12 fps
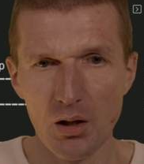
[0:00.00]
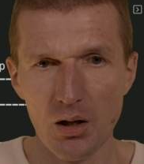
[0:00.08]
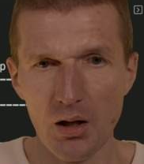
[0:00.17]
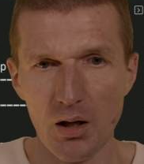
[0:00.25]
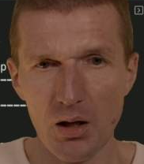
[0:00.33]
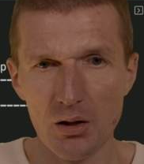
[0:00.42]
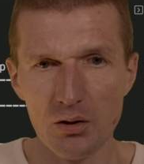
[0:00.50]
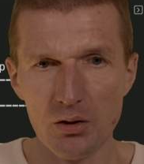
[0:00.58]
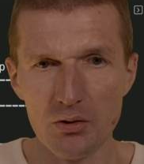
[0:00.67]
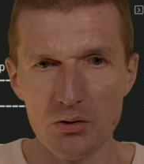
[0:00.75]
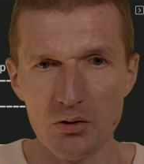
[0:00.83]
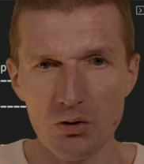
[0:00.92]
and
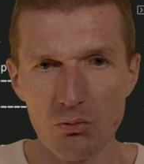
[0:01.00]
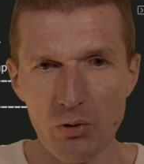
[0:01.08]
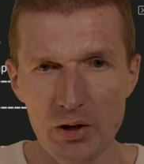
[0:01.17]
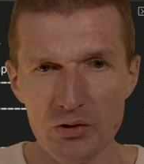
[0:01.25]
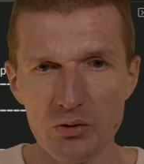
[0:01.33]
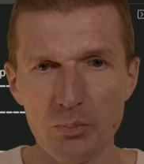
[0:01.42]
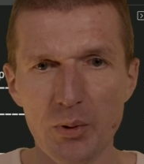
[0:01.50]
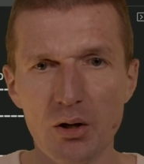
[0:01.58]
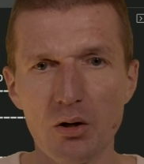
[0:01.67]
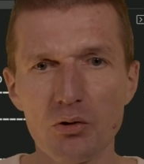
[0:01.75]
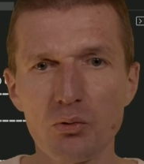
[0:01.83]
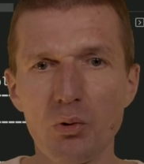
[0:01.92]
this is the REST
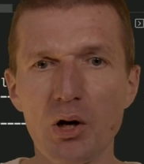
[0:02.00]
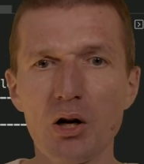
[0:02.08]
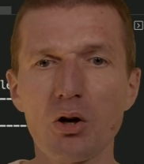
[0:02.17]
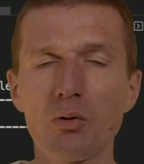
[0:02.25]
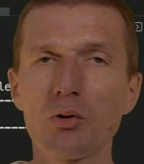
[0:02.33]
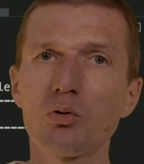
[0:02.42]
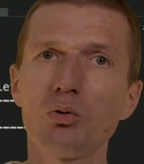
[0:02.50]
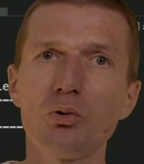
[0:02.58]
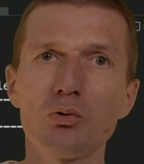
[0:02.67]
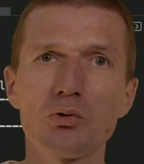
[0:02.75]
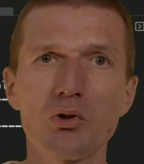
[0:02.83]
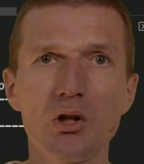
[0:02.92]
because we are going to
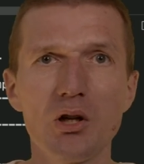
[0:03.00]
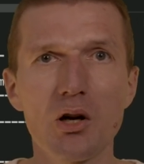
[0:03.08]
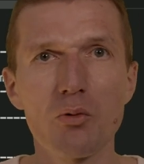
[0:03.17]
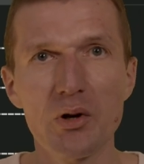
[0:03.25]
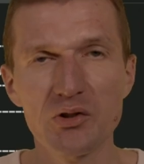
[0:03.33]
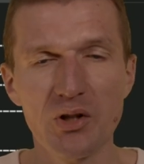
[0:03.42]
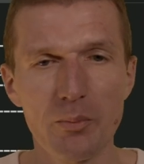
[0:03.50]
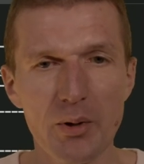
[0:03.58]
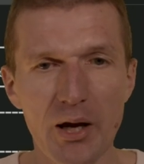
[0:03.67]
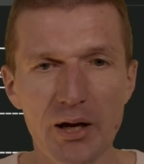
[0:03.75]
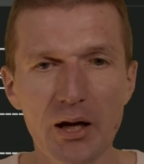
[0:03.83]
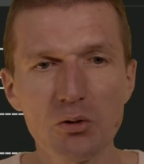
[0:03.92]
use the REST
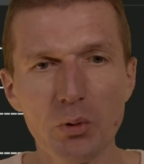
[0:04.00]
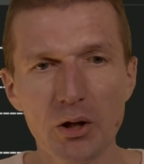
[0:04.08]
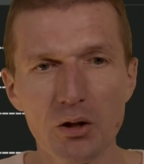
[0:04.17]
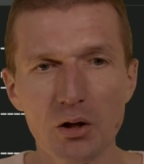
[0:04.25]
API gateway.